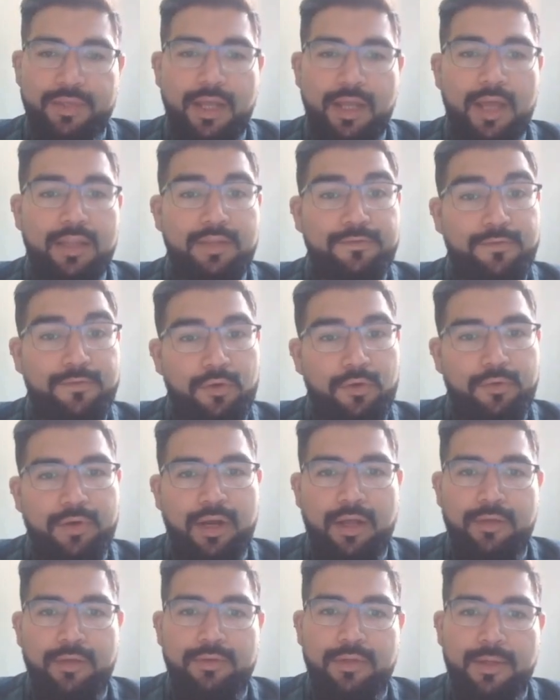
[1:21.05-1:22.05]
and the
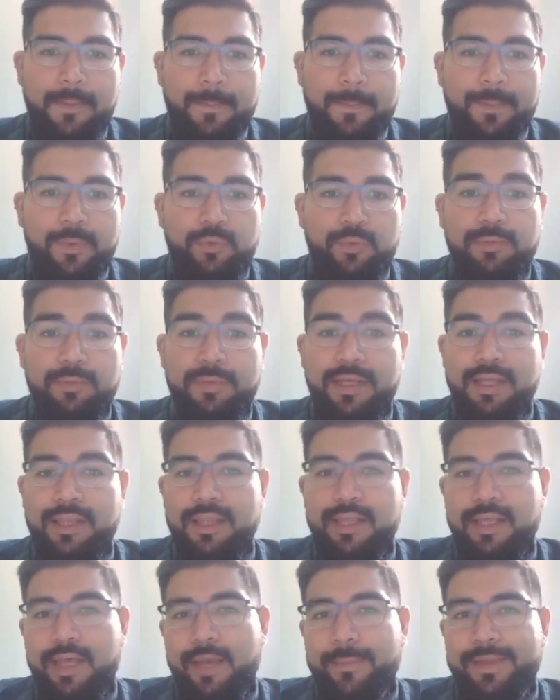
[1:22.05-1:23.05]
foreground would be
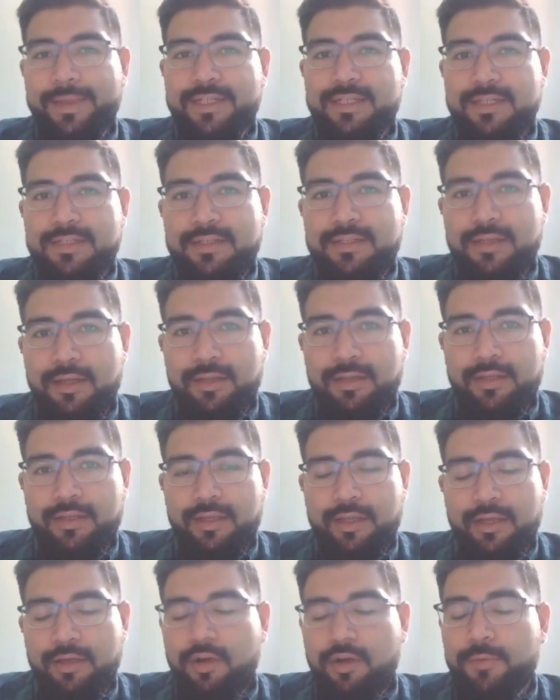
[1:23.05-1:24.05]
the images
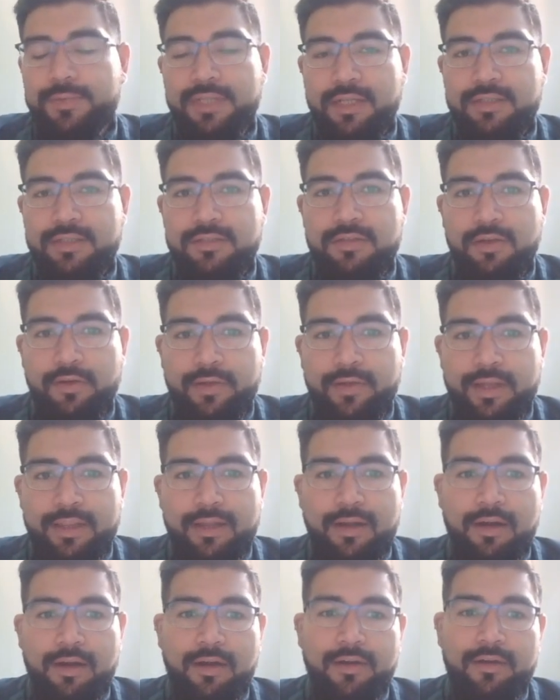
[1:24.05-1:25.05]
the objects
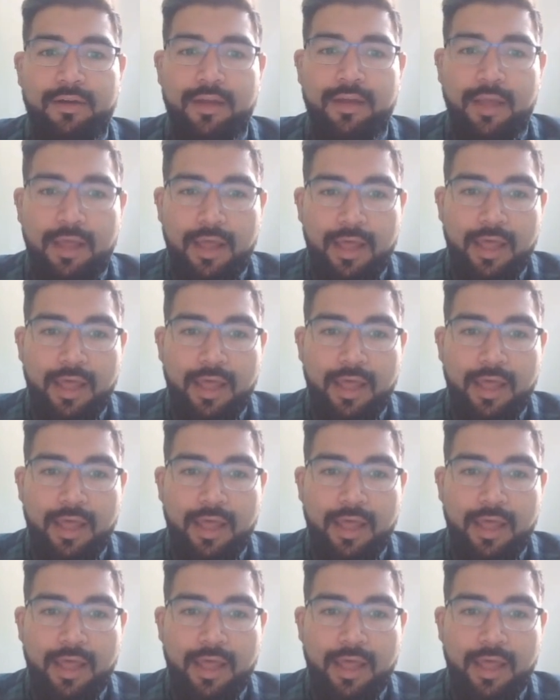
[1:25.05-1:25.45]
that are